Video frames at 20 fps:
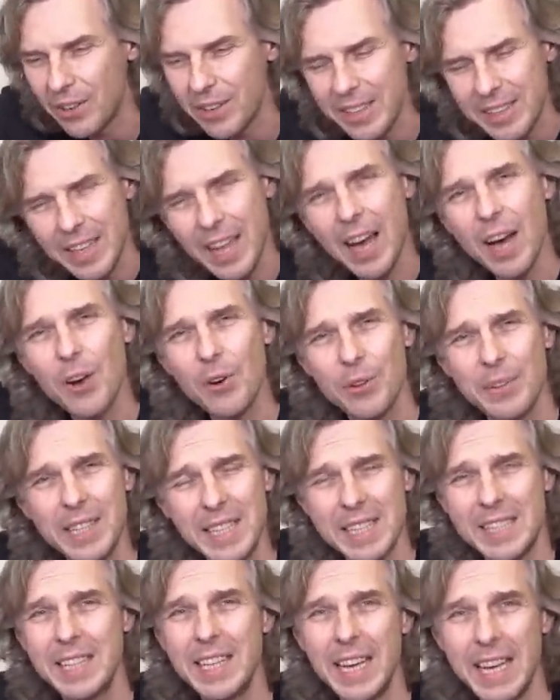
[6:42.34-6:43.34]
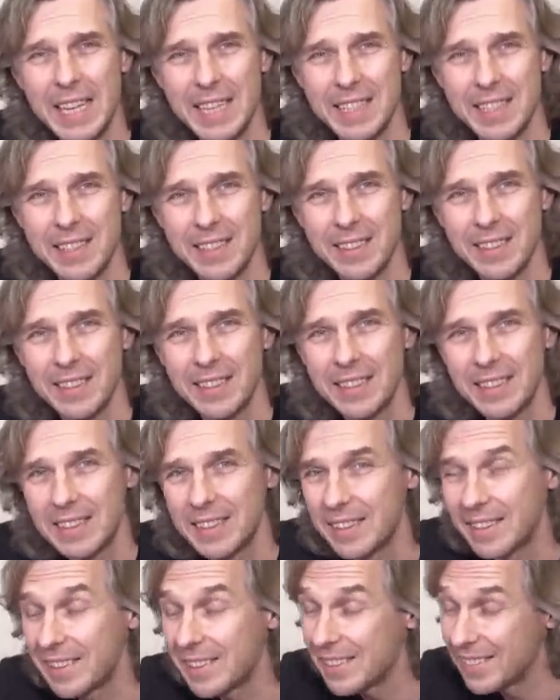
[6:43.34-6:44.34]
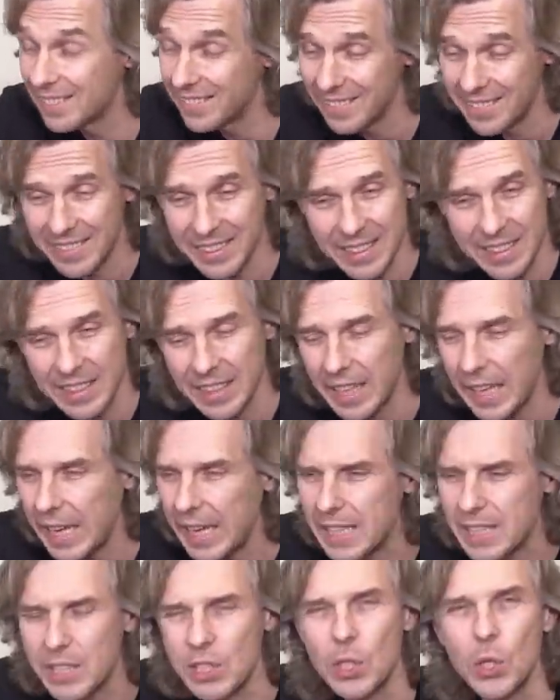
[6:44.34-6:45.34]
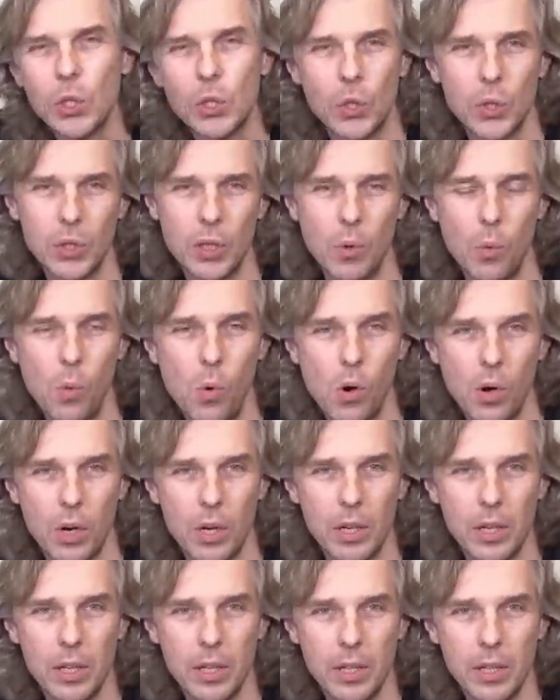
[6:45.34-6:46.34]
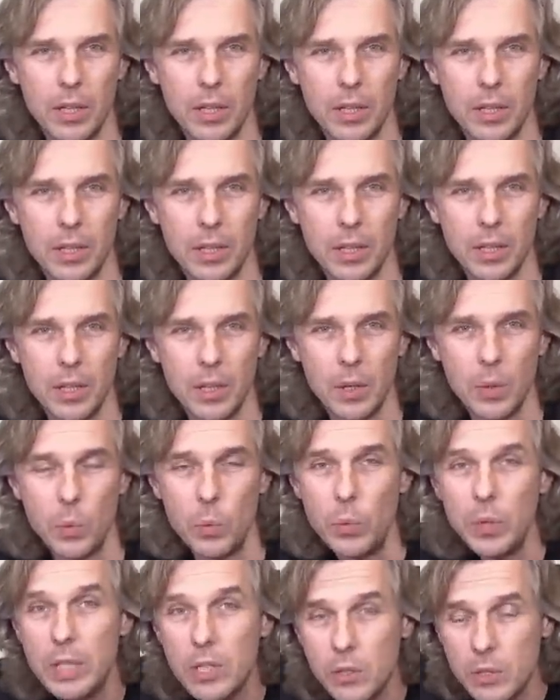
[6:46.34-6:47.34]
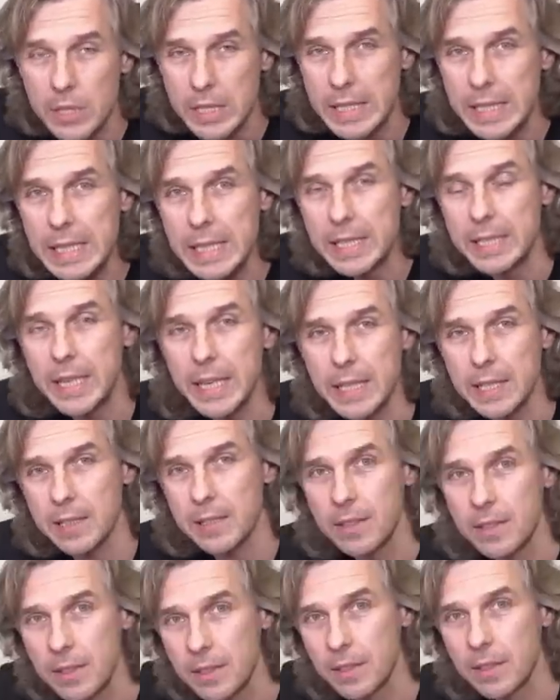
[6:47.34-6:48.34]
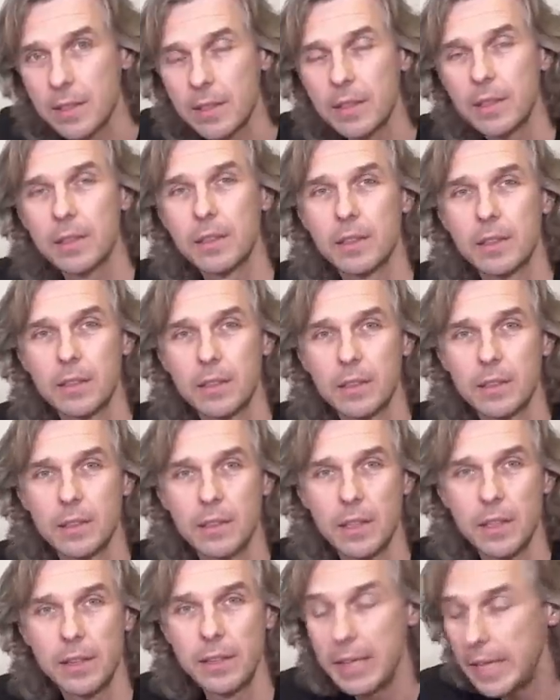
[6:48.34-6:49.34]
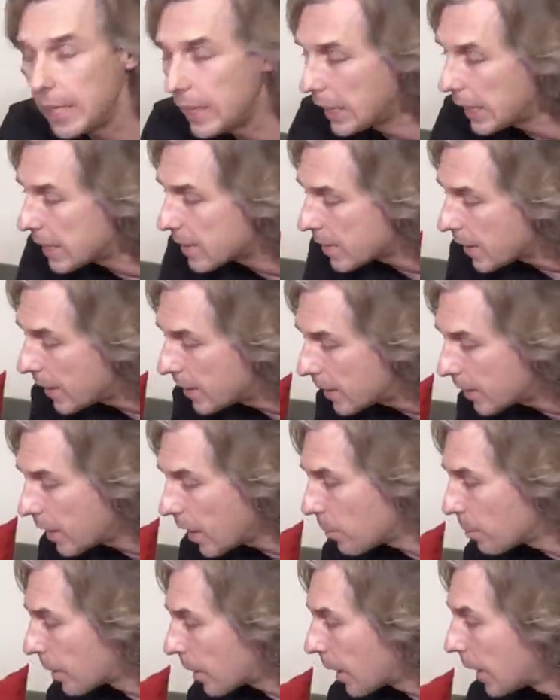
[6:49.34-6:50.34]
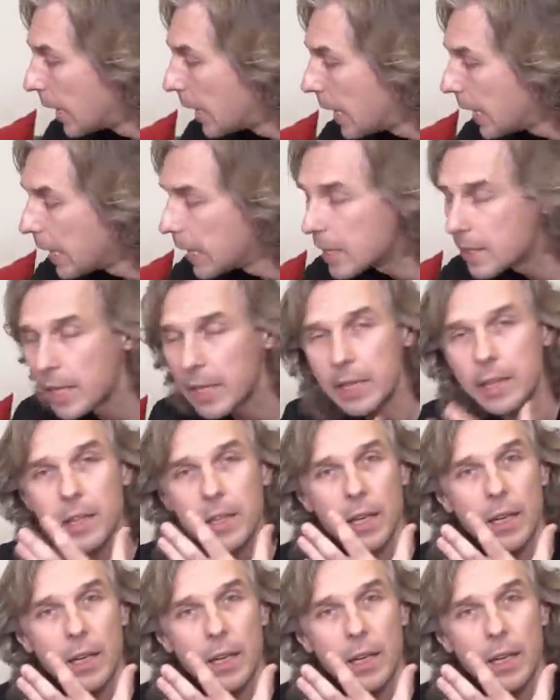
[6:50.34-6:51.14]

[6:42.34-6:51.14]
now, these days, it's not gonna work. We don't need that thing inside the camera. That